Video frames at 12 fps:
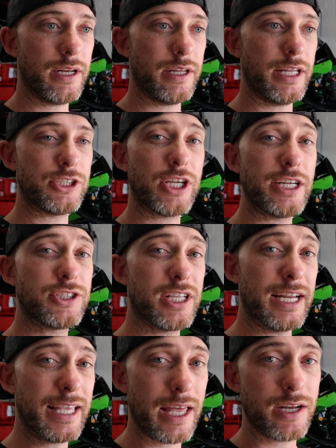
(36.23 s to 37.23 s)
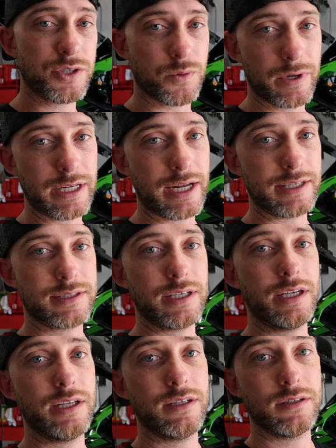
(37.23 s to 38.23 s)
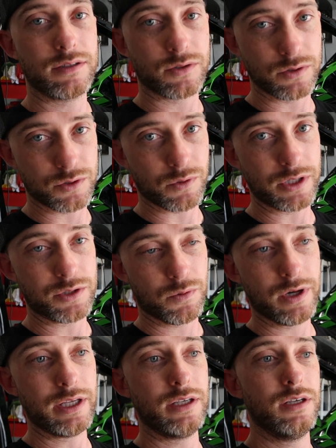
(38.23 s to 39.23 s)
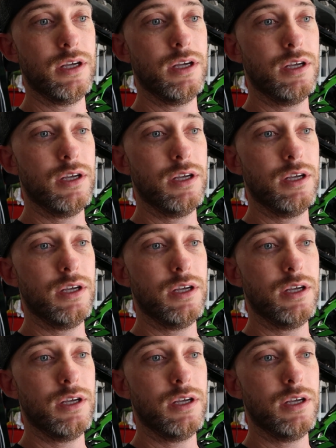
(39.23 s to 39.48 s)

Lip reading: and then they changed it again in 2019 through 2020,